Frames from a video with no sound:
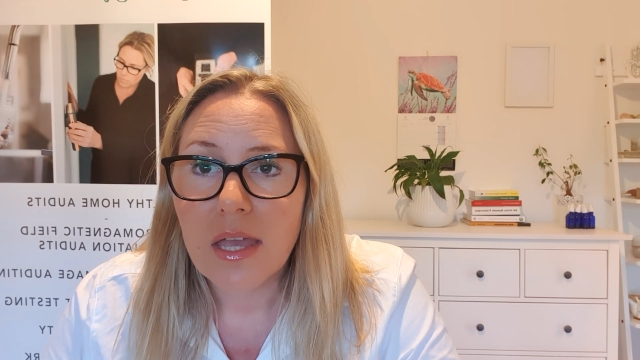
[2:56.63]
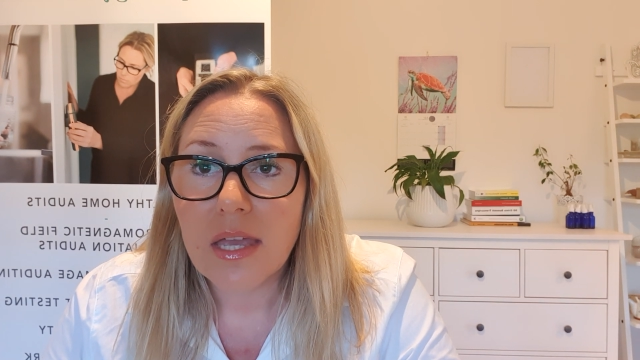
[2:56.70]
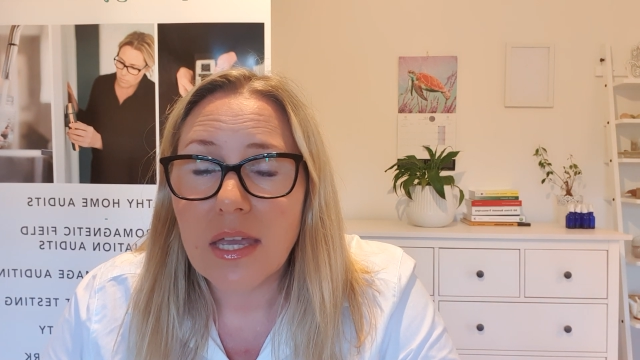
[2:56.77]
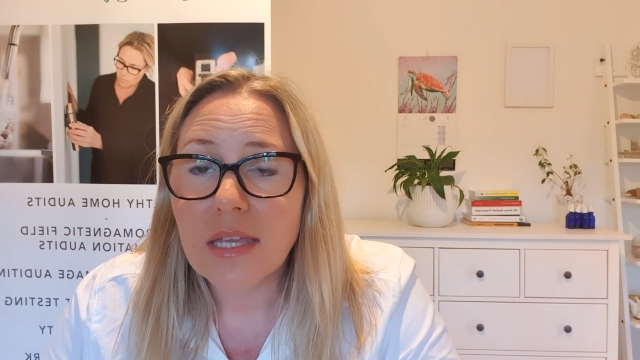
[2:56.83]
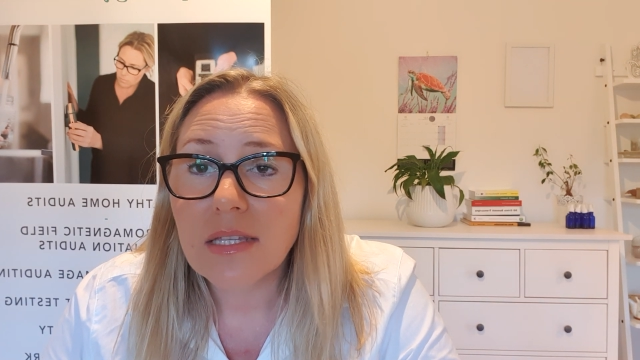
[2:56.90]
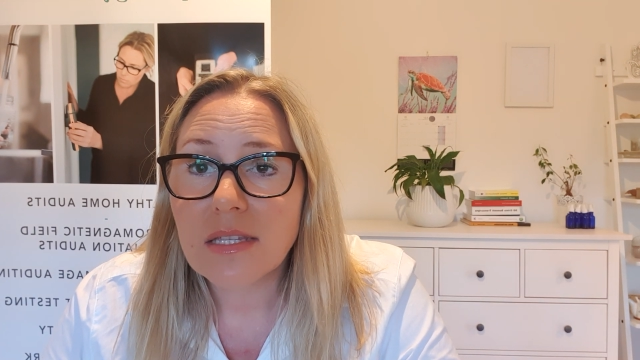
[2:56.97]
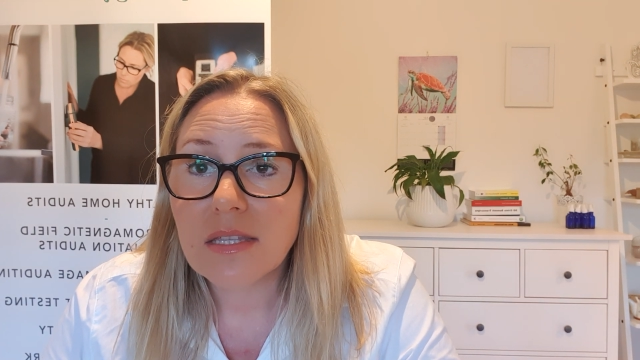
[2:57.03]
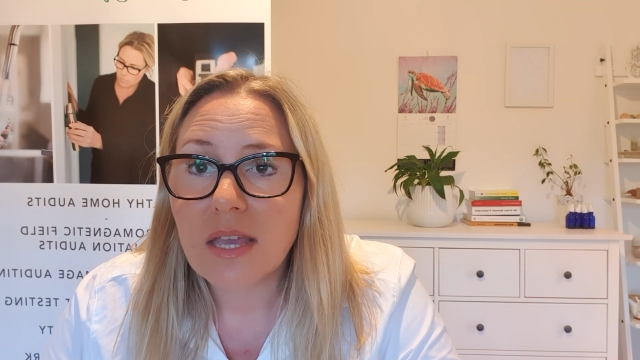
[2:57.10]

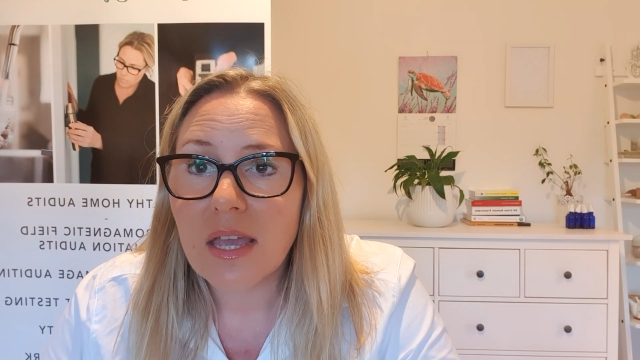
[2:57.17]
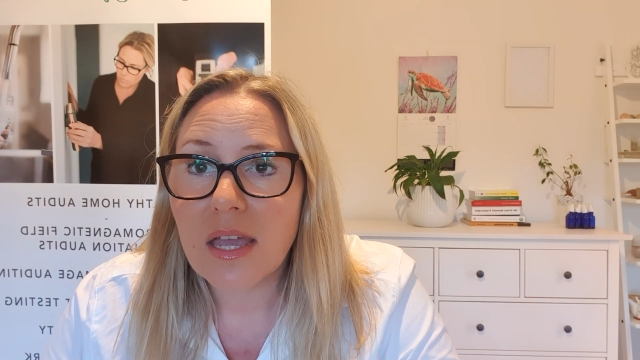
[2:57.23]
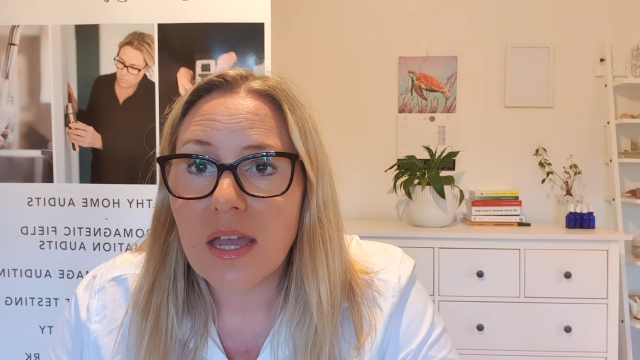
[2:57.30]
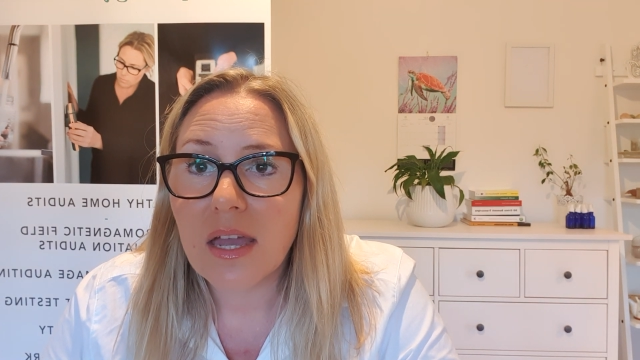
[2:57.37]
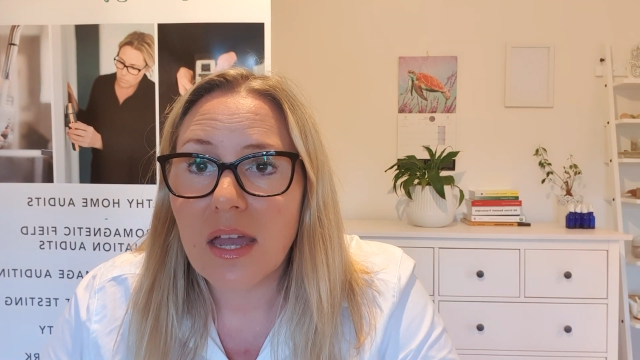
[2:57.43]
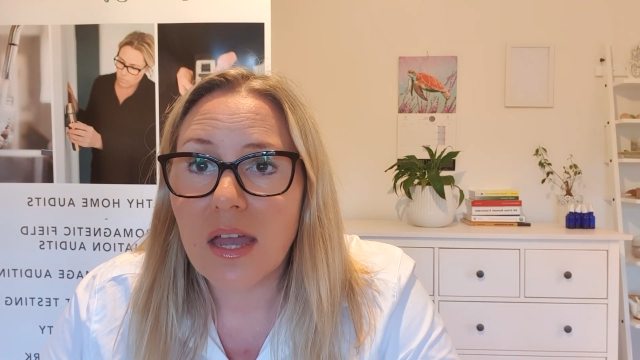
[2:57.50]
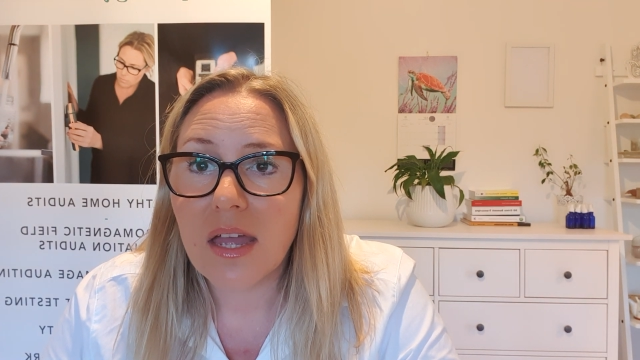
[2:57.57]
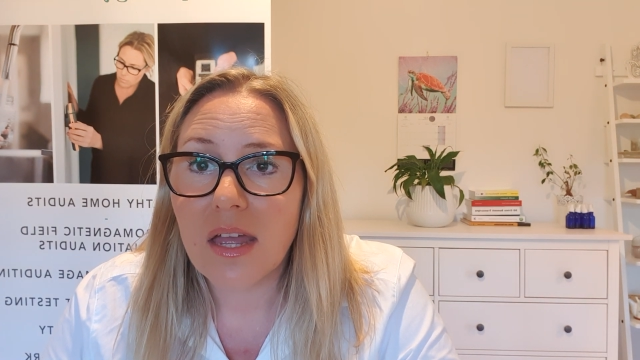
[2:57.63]
is
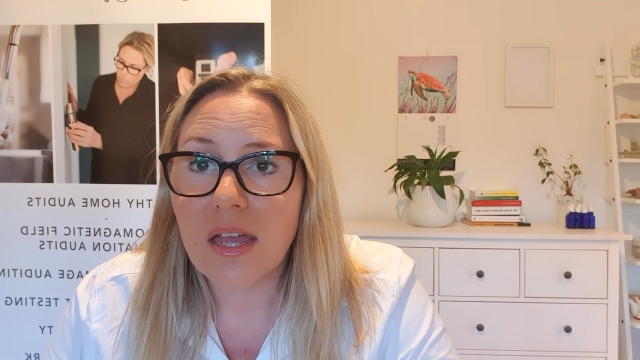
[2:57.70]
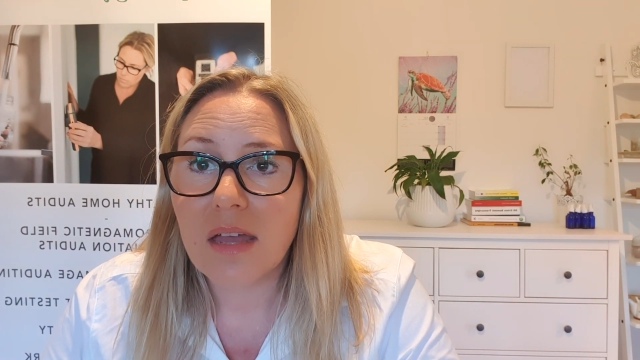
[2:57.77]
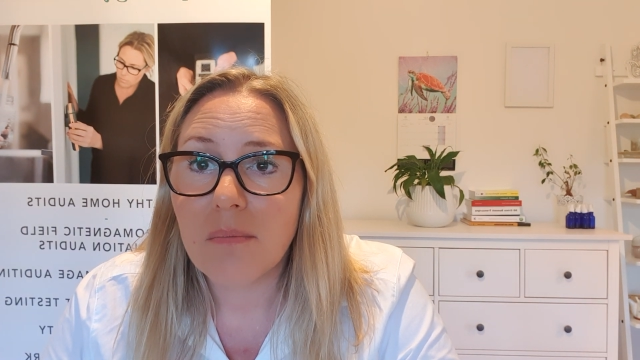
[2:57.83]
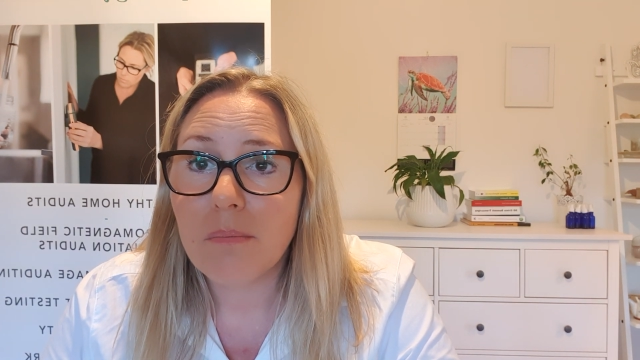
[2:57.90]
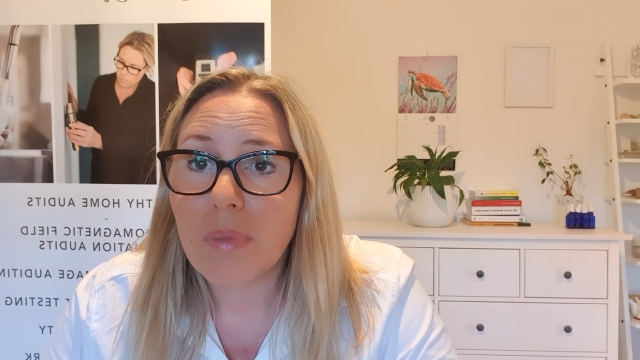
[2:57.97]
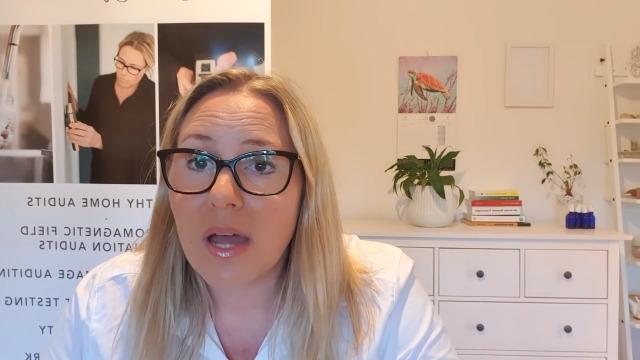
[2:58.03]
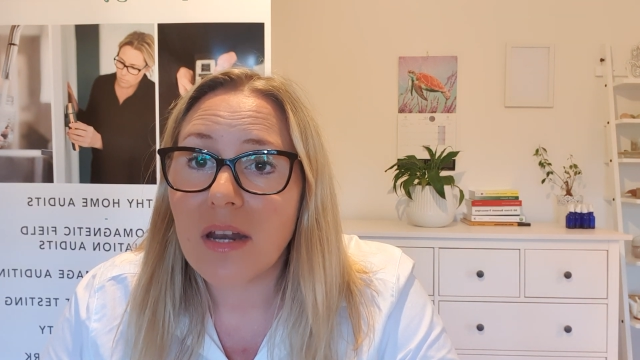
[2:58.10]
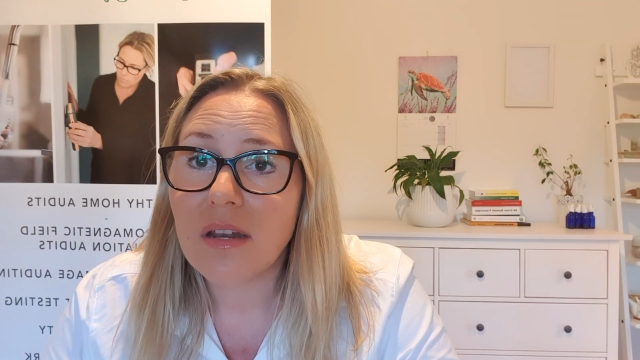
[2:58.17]
there a
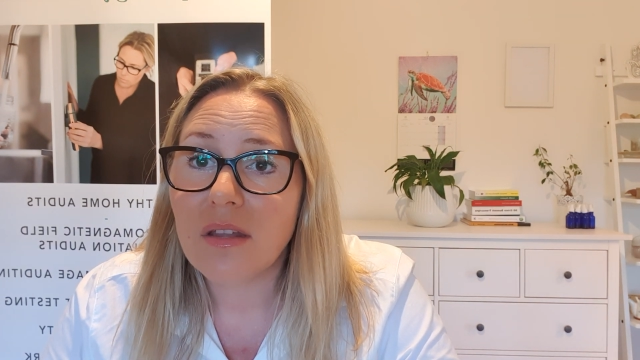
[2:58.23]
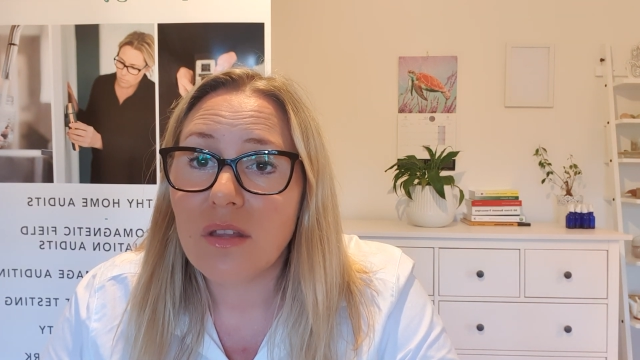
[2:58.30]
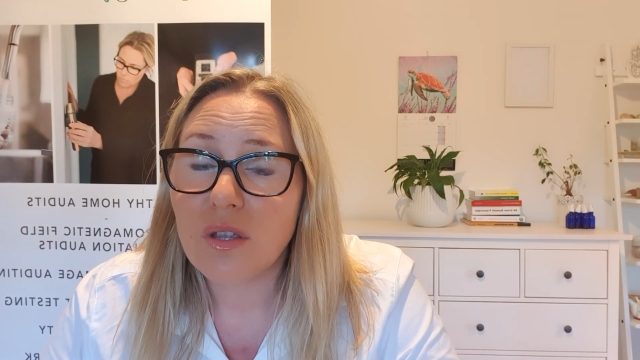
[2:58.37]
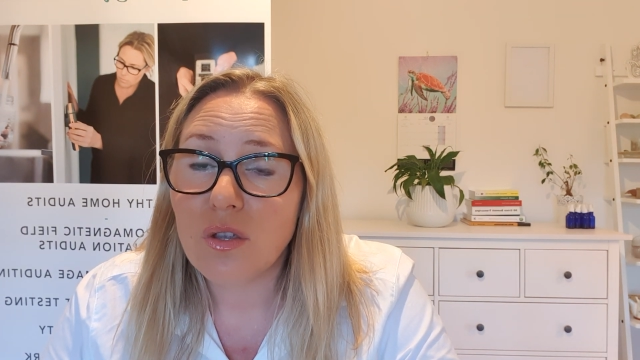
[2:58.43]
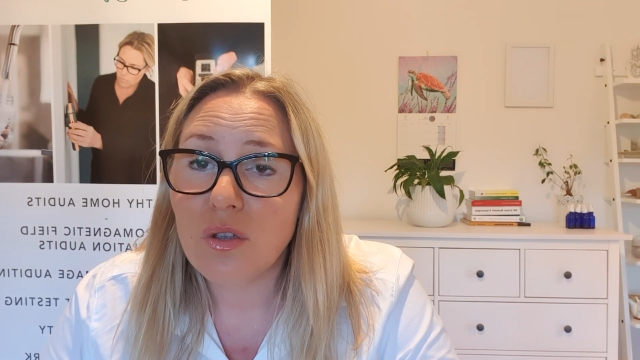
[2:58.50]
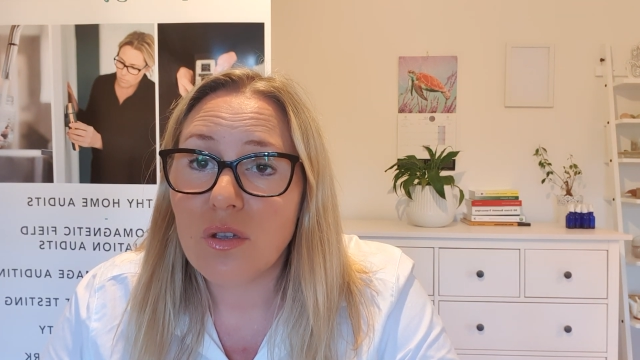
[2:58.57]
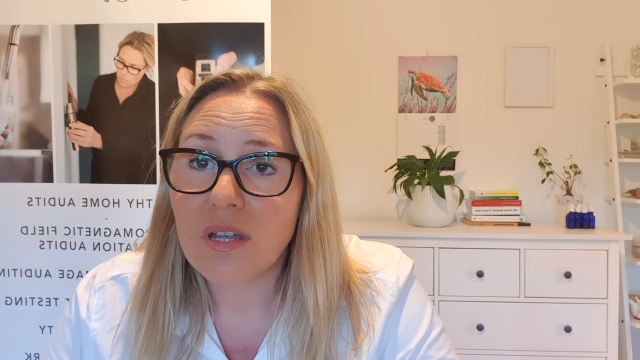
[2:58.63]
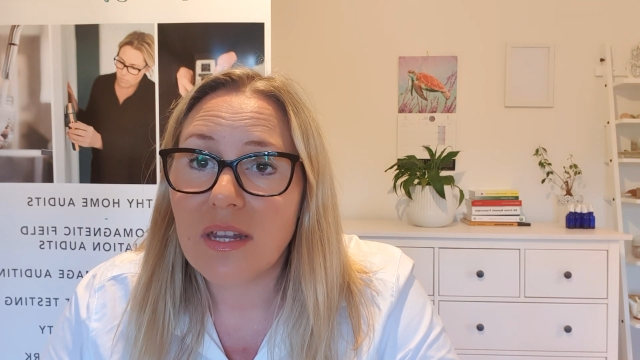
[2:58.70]
button that
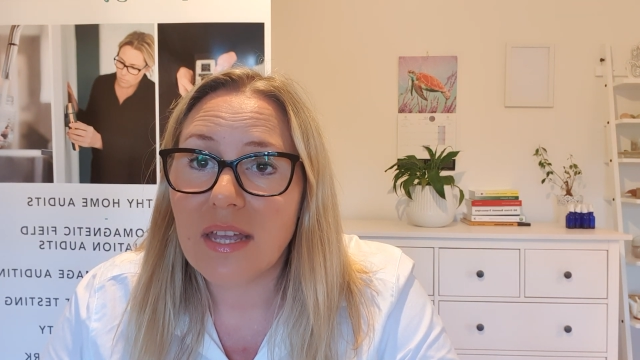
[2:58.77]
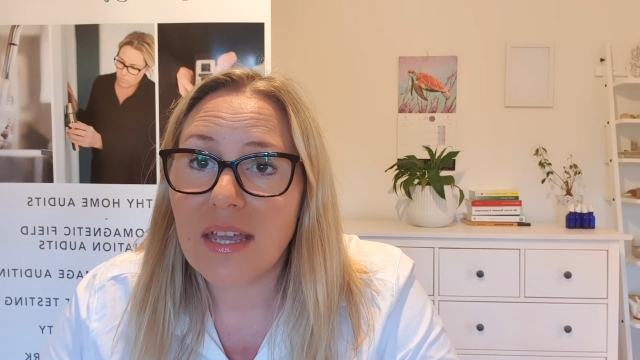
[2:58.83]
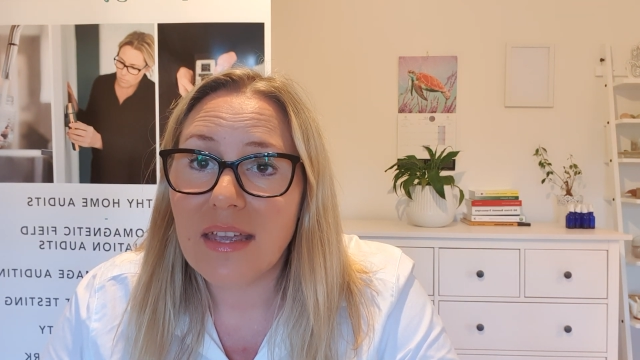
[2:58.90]
you can